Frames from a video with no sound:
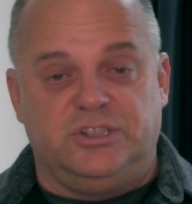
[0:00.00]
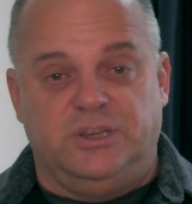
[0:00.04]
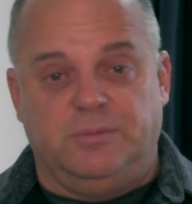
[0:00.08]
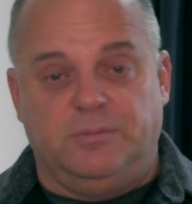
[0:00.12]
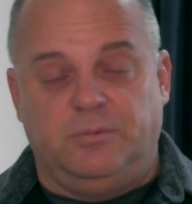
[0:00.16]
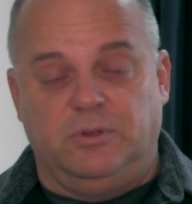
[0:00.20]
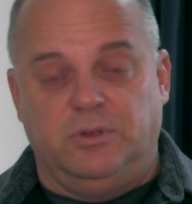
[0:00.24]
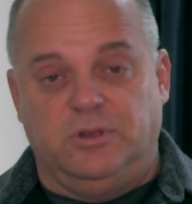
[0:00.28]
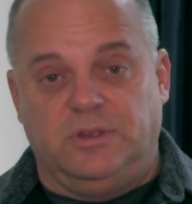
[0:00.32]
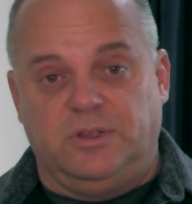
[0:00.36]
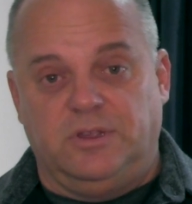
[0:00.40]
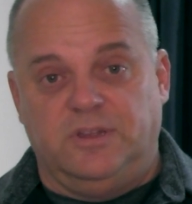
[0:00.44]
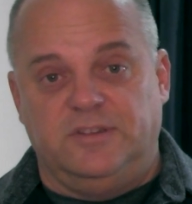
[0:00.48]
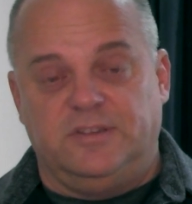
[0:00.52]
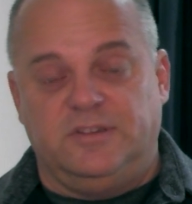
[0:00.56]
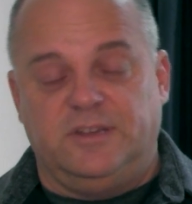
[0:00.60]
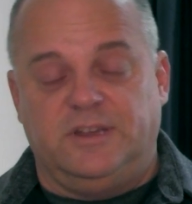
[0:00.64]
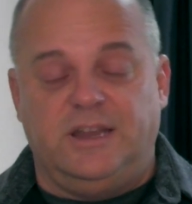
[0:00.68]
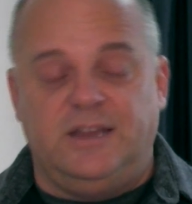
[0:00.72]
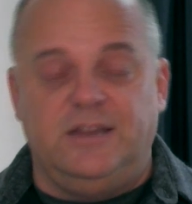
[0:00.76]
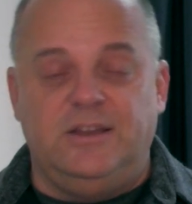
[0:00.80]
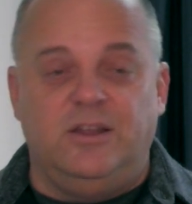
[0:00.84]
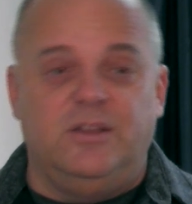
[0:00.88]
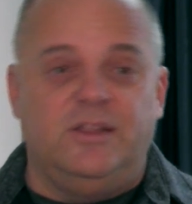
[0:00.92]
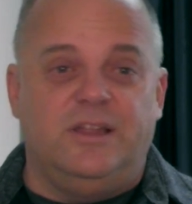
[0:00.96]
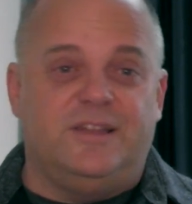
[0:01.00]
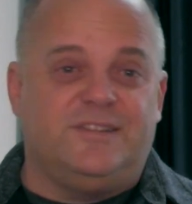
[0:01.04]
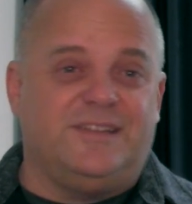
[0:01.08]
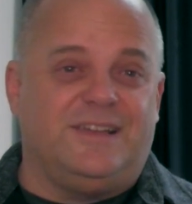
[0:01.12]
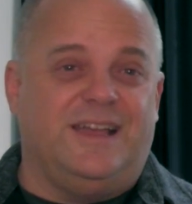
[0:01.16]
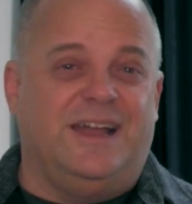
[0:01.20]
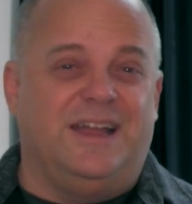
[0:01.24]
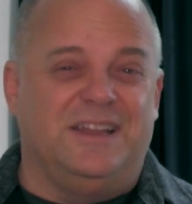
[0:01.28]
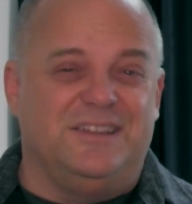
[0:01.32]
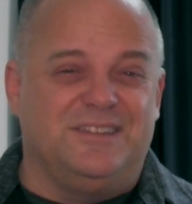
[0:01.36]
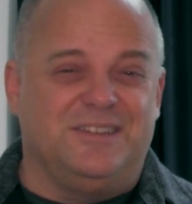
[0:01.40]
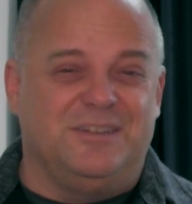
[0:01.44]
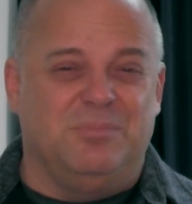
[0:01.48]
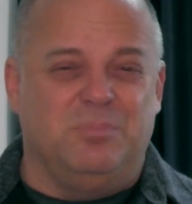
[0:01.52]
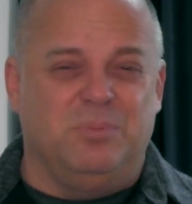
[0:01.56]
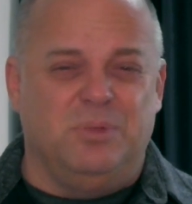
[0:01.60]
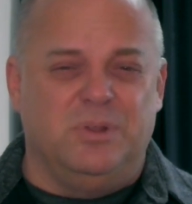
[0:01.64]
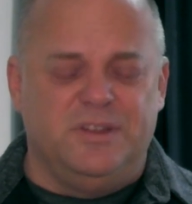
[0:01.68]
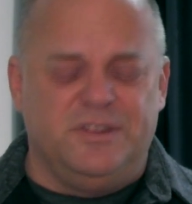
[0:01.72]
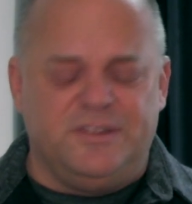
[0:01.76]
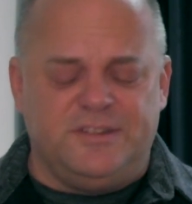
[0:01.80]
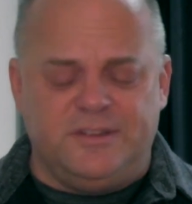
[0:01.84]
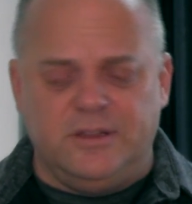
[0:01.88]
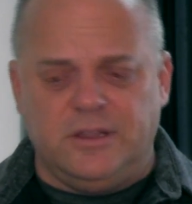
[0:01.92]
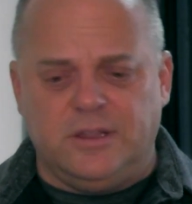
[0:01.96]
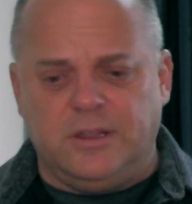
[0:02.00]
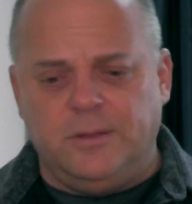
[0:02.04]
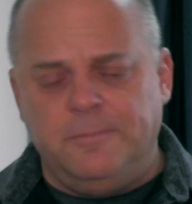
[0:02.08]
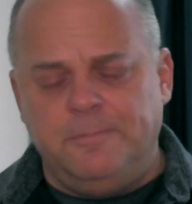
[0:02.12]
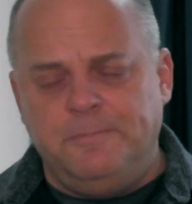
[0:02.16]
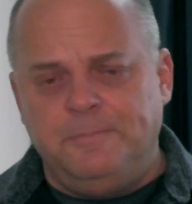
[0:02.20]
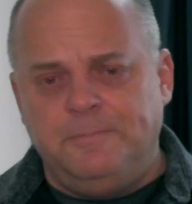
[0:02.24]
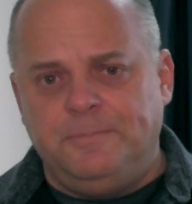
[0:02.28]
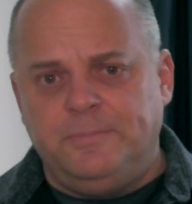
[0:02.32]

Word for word: chip cookies. And I know that's kind of simplistic.